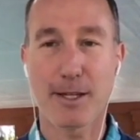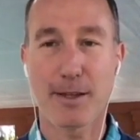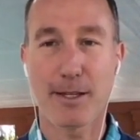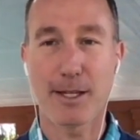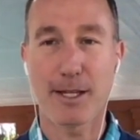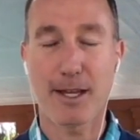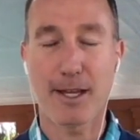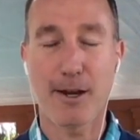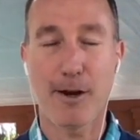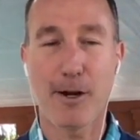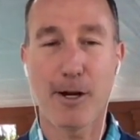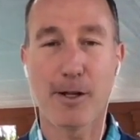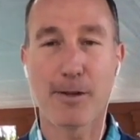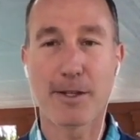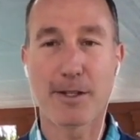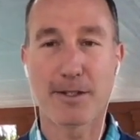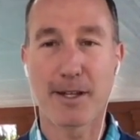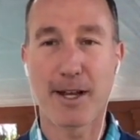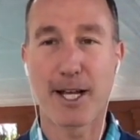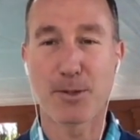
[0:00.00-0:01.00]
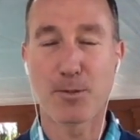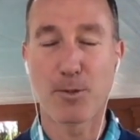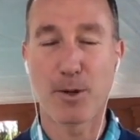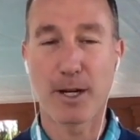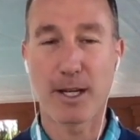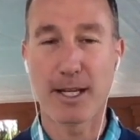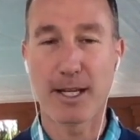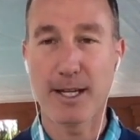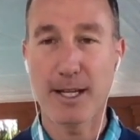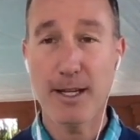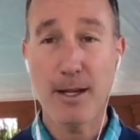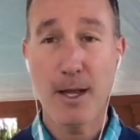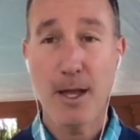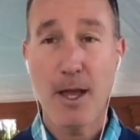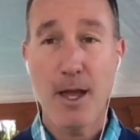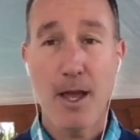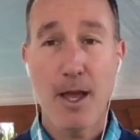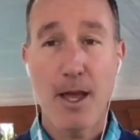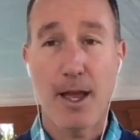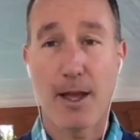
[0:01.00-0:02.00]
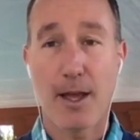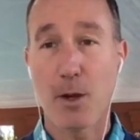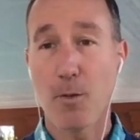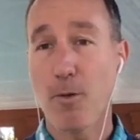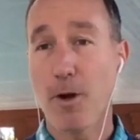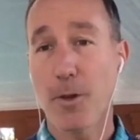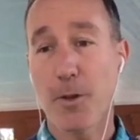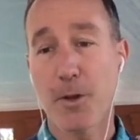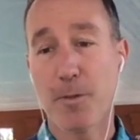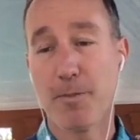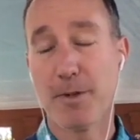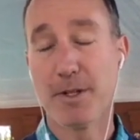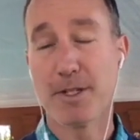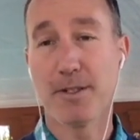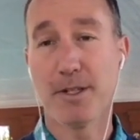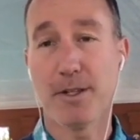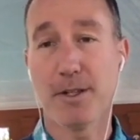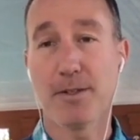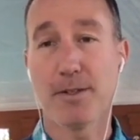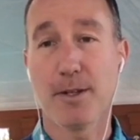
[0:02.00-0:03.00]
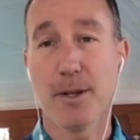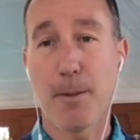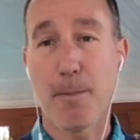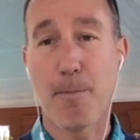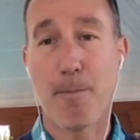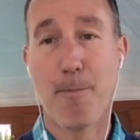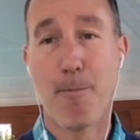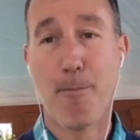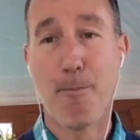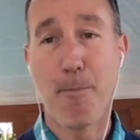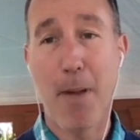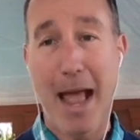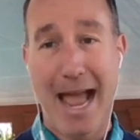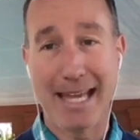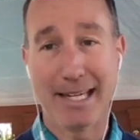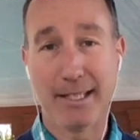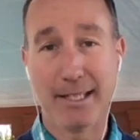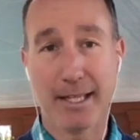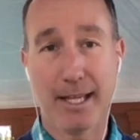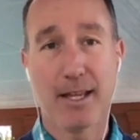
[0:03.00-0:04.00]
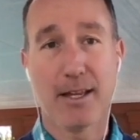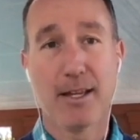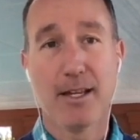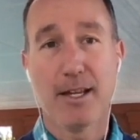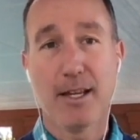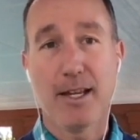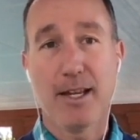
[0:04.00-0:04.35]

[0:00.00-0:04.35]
I think all these guys want to get in, and they want their business badly.